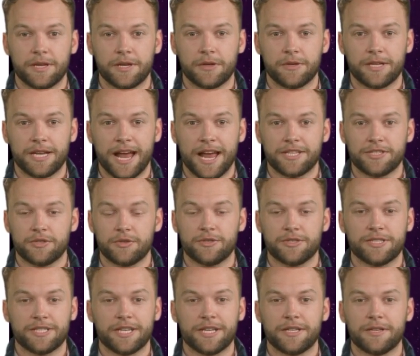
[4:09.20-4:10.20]
The answer is
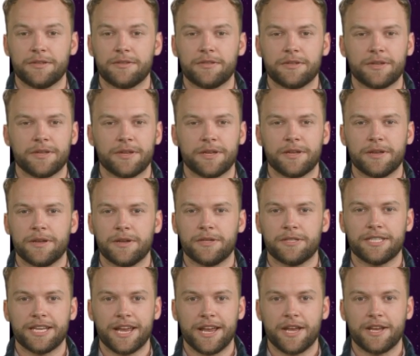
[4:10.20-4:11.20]
D.
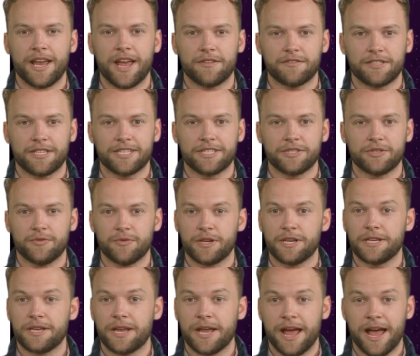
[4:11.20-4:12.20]
DNF
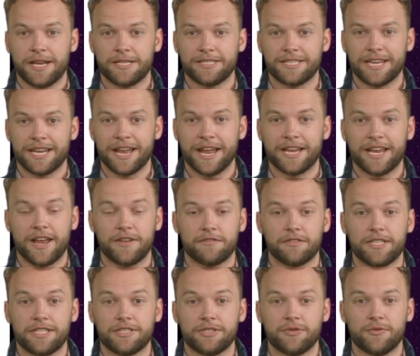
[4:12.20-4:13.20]
history and DNF
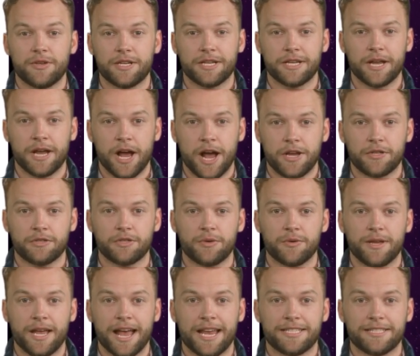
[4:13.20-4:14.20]
history undo
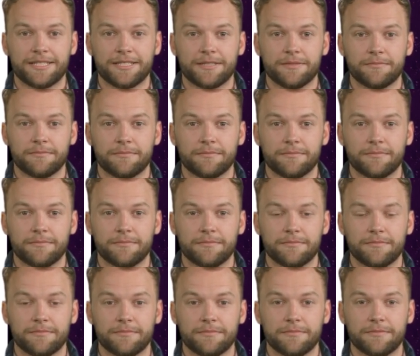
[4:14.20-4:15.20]
last.
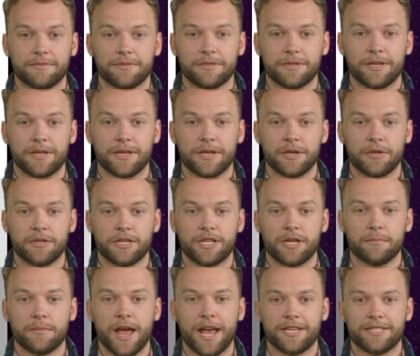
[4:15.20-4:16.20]
The
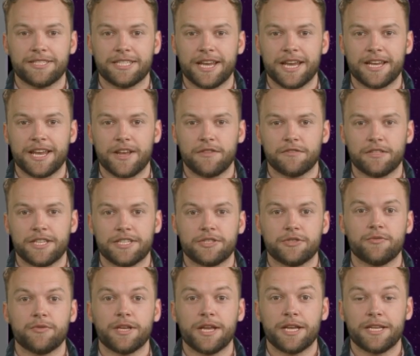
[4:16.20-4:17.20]
command DNF
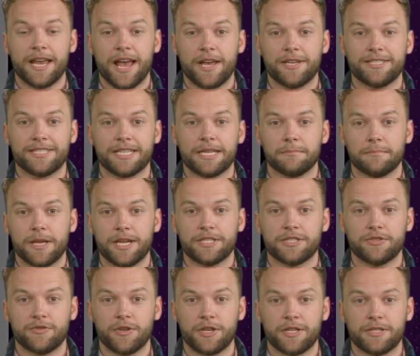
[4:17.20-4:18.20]
history allows the
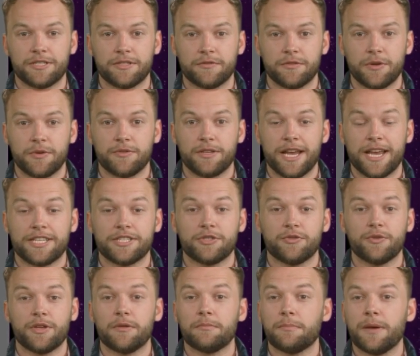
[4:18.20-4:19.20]
administrator to view the
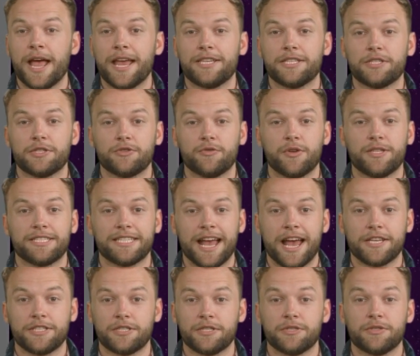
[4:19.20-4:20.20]
history of package
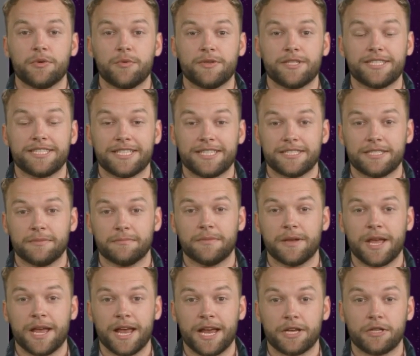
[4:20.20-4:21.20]
transactions on the system,
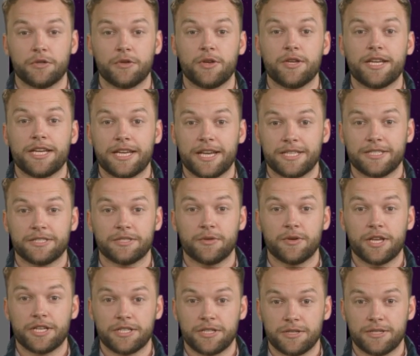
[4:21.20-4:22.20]
including
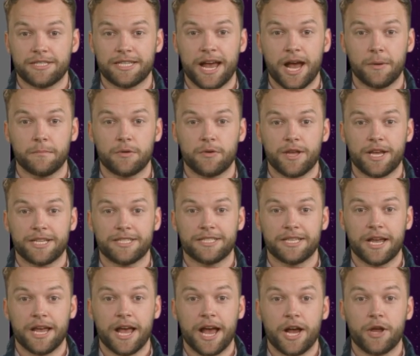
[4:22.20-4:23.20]
installations, upgrades,
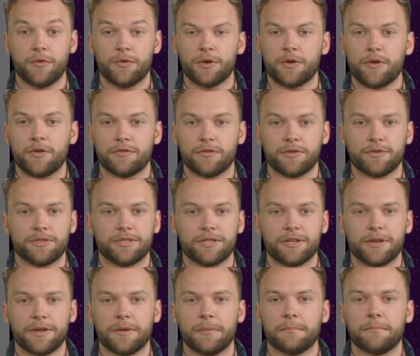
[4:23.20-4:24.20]
and removals.
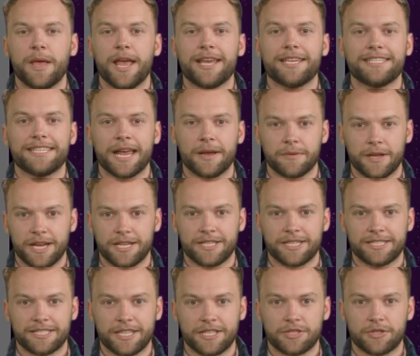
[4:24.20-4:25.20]
By examining
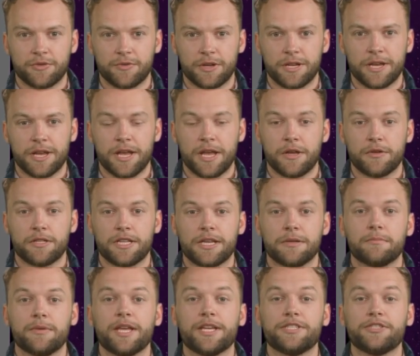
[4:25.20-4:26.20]
this history, the
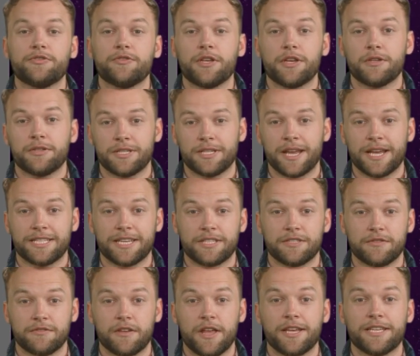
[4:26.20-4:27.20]
administrator can
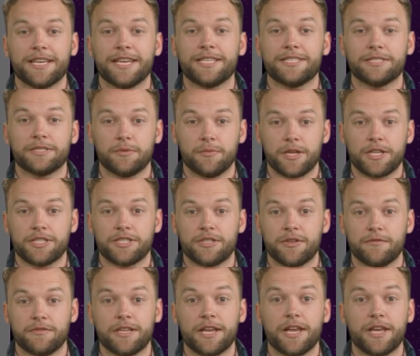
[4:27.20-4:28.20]
identify the installation
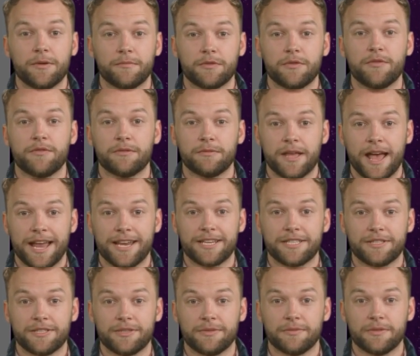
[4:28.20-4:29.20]
of the unapproved
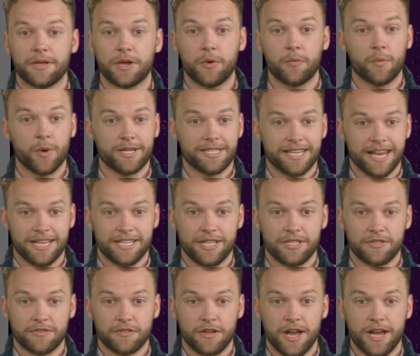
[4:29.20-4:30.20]
package. Once
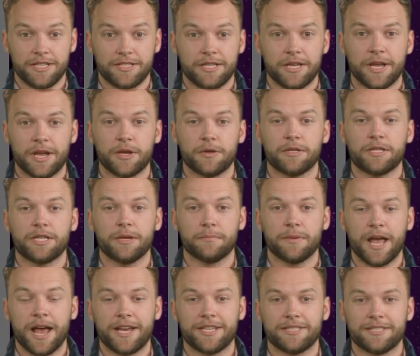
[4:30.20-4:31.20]
identified, the
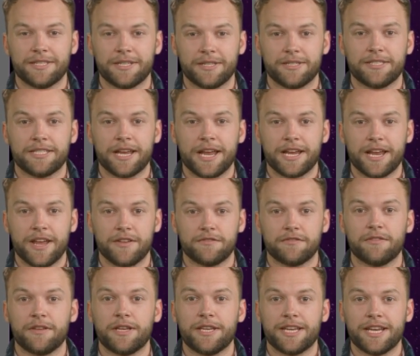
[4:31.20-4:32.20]
command DNF
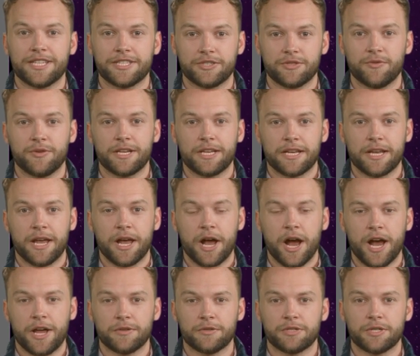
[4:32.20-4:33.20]
history
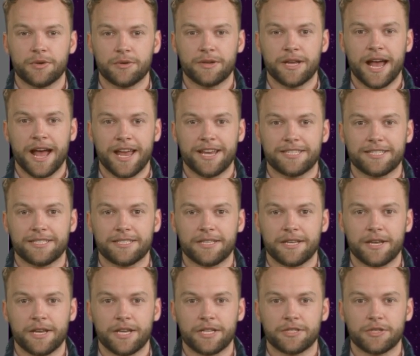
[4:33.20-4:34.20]
undo last
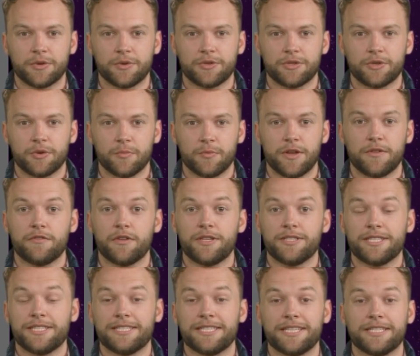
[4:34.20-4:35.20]
is used to revert
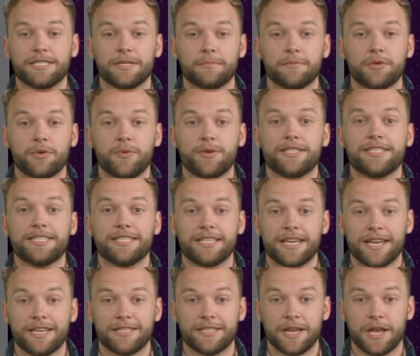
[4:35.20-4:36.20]
the system to its
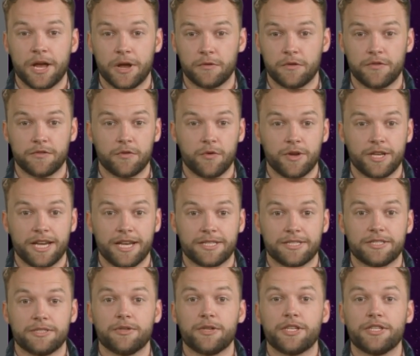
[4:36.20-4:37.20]
state before the
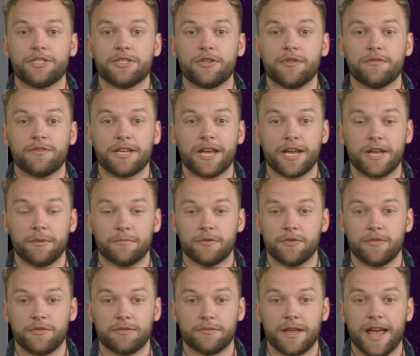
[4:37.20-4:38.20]
installation of the
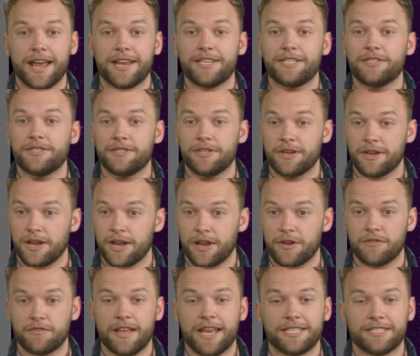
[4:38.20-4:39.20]
unapproved package,
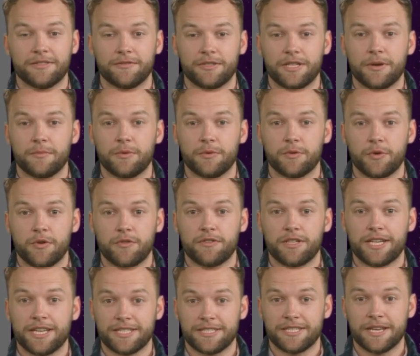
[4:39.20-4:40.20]
effectively
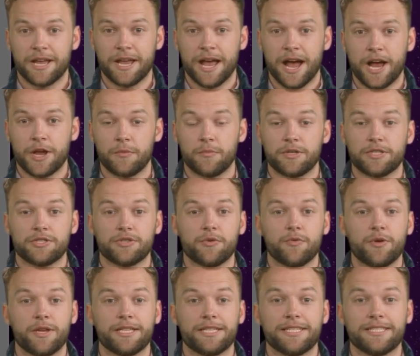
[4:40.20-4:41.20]
removing it and
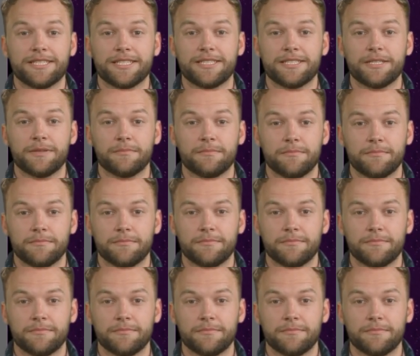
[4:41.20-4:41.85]
restoring the system.